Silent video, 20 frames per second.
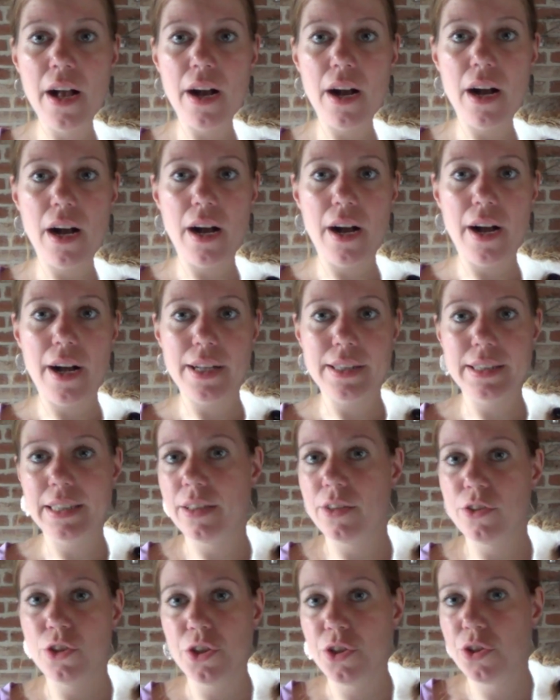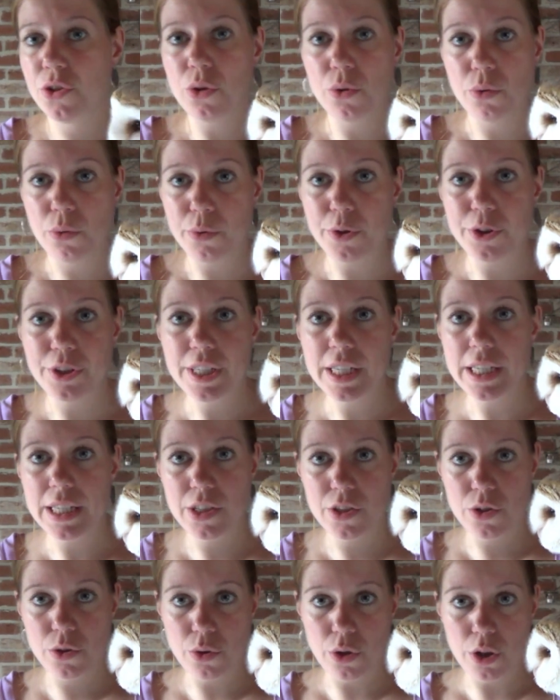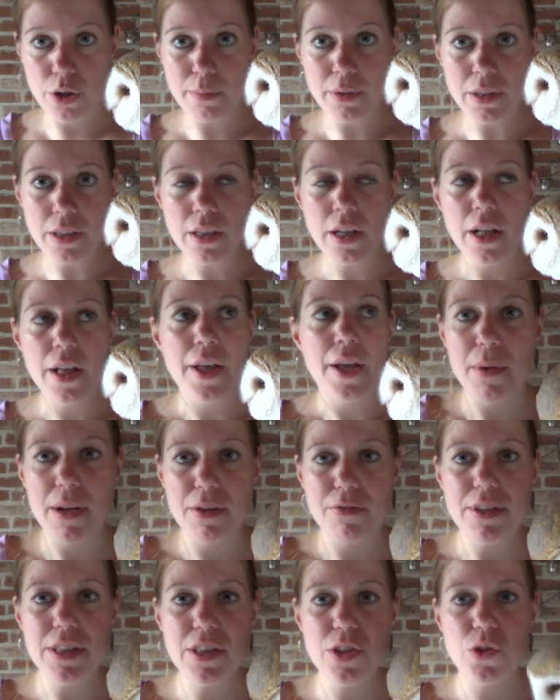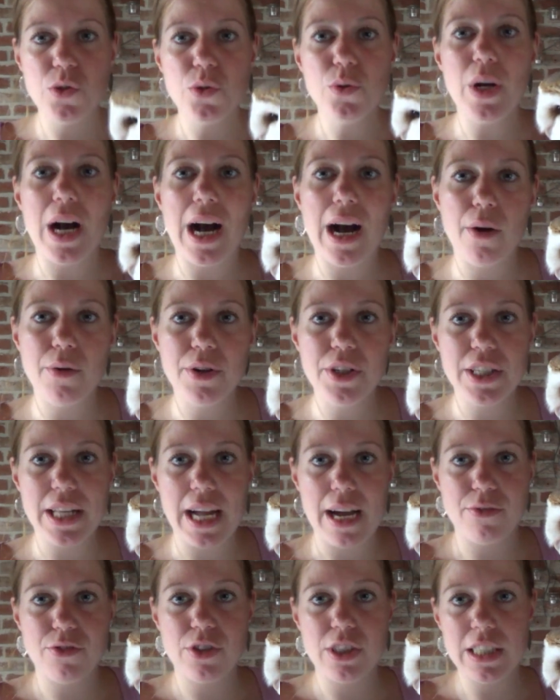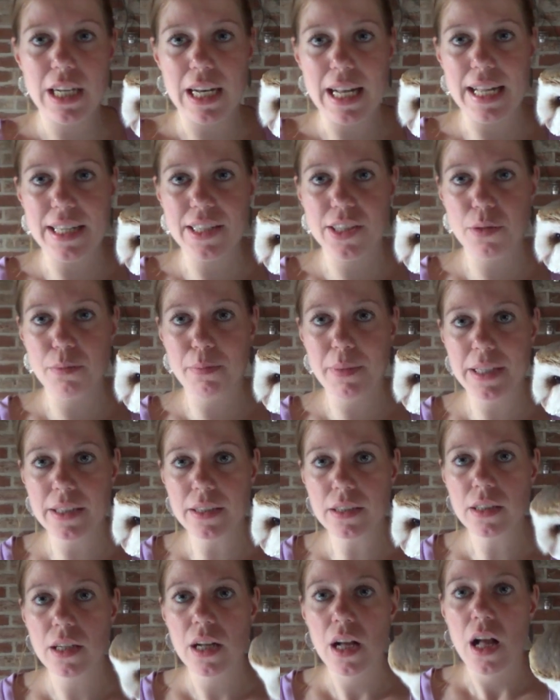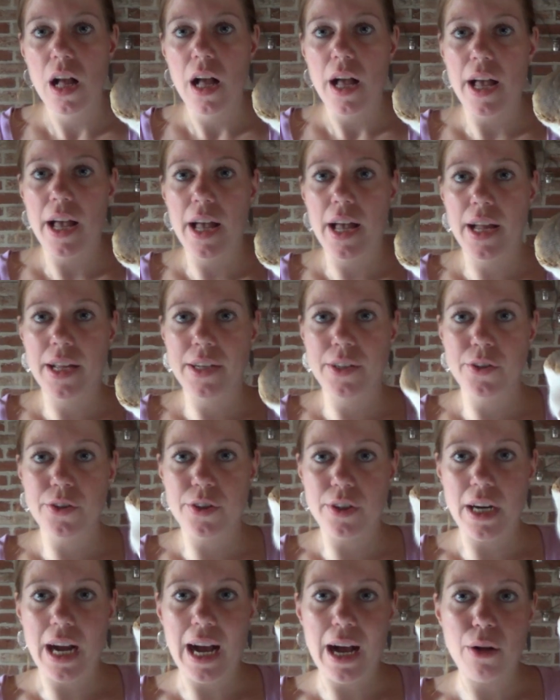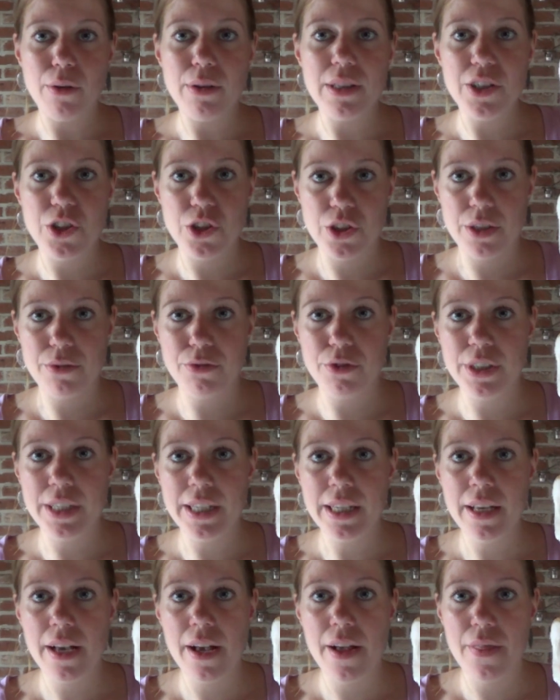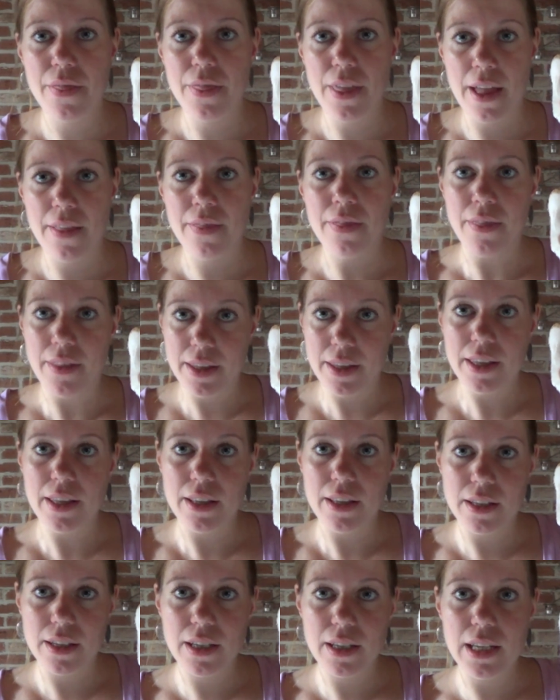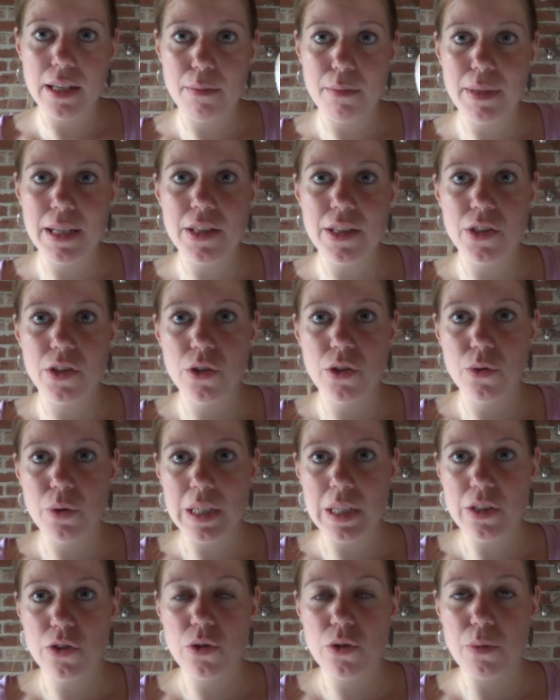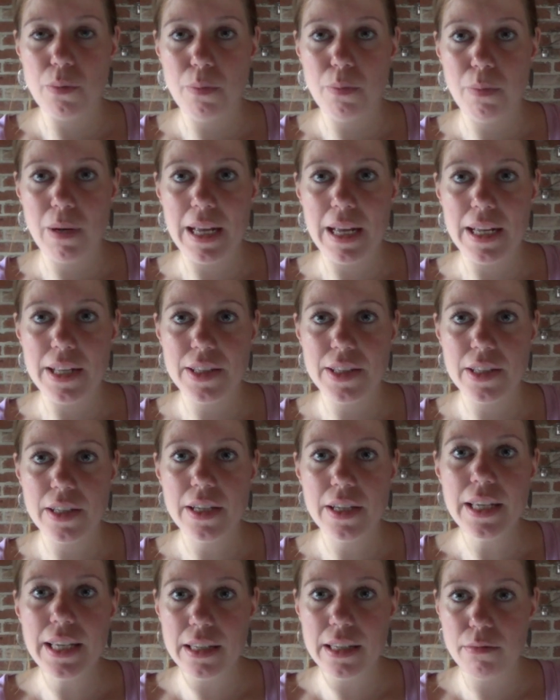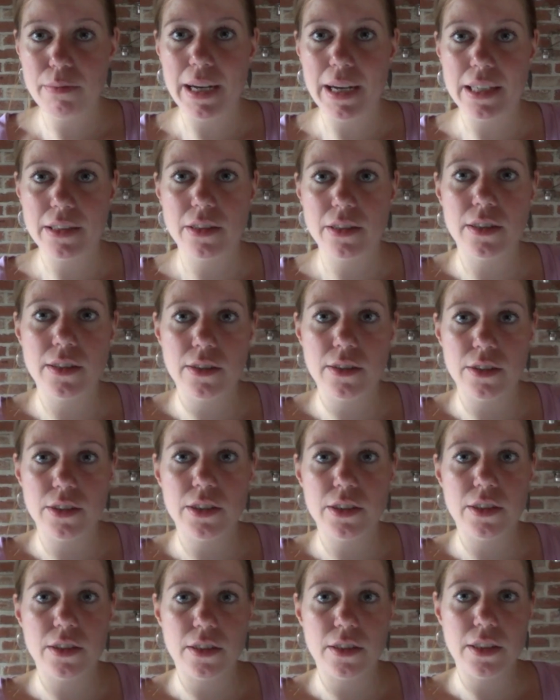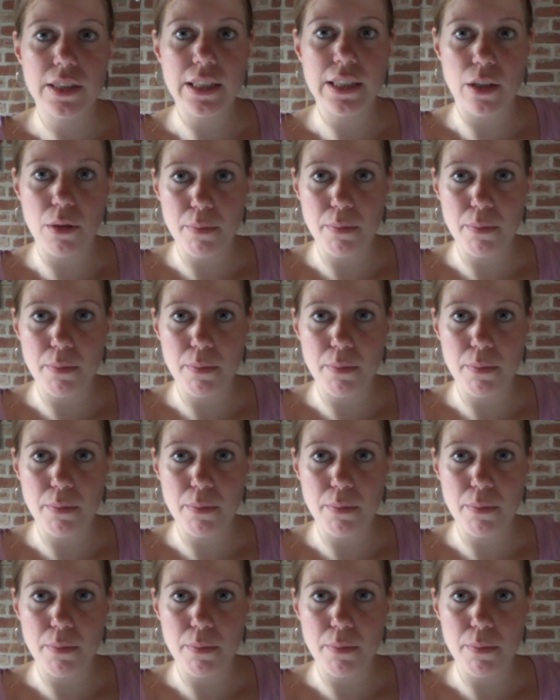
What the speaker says: then just don't worry, it's normal. But if it's 2 hours after the last meal and your owl is shivering, then it means you need to place a heat mat under the little